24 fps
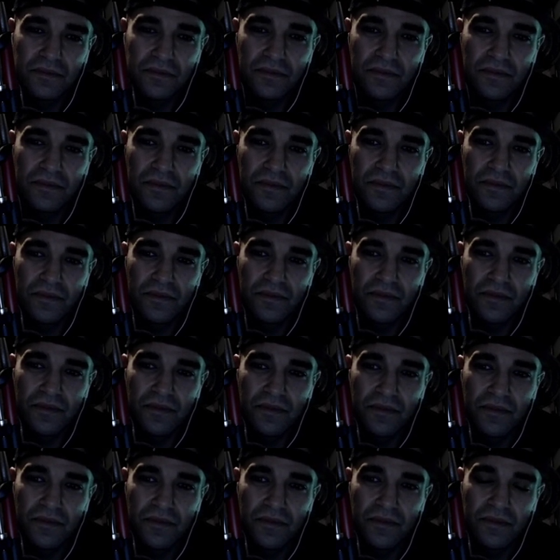
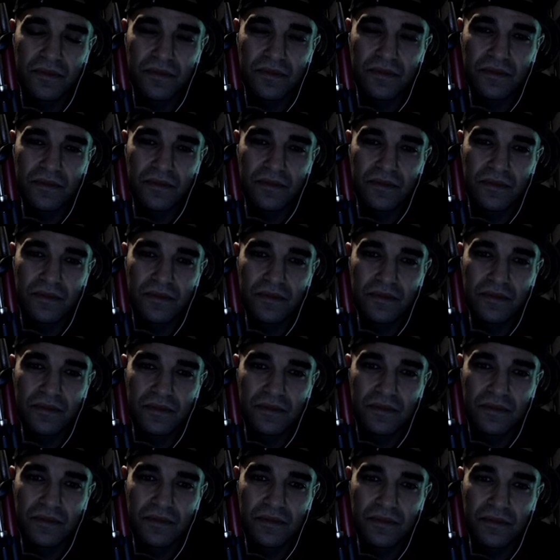
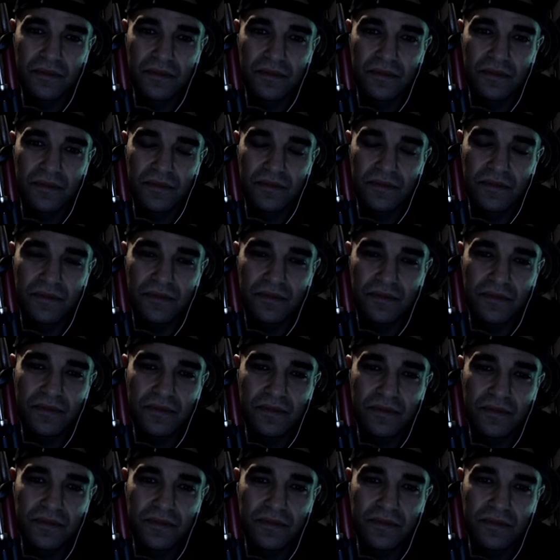
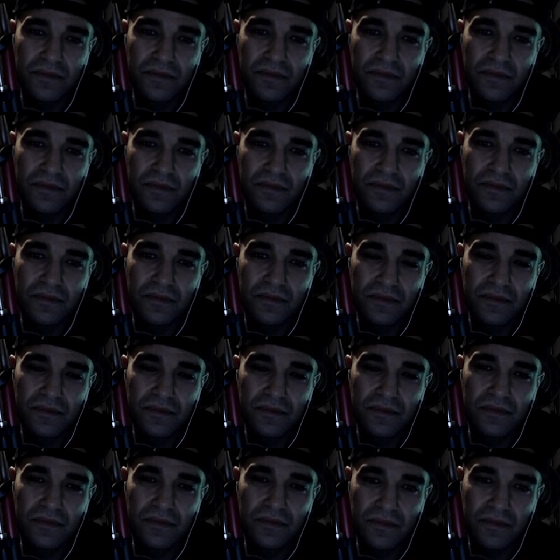
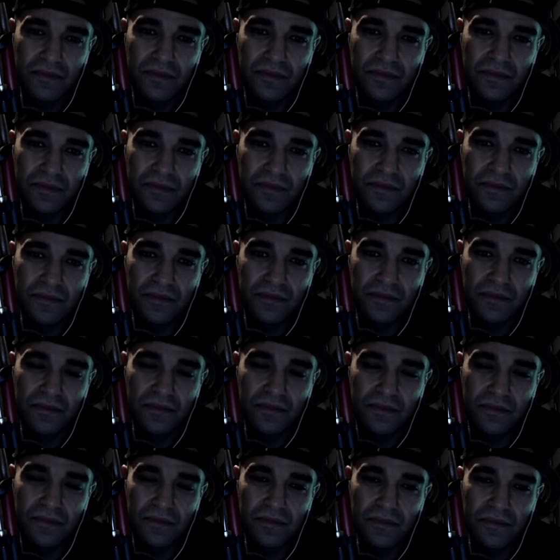
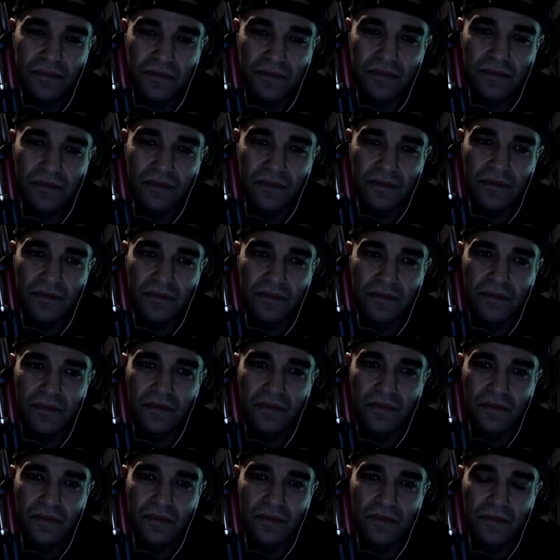
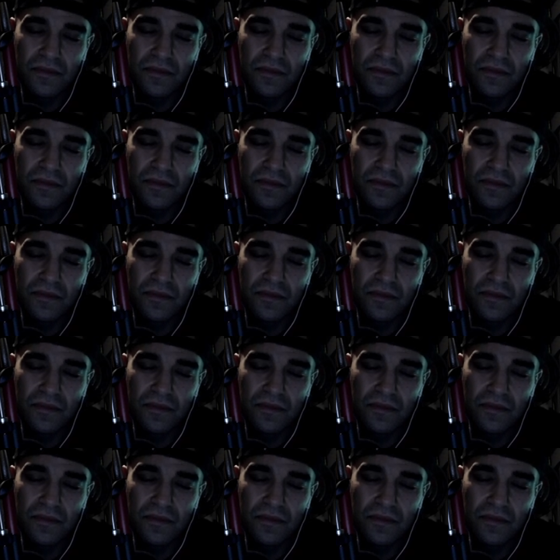(not speaking)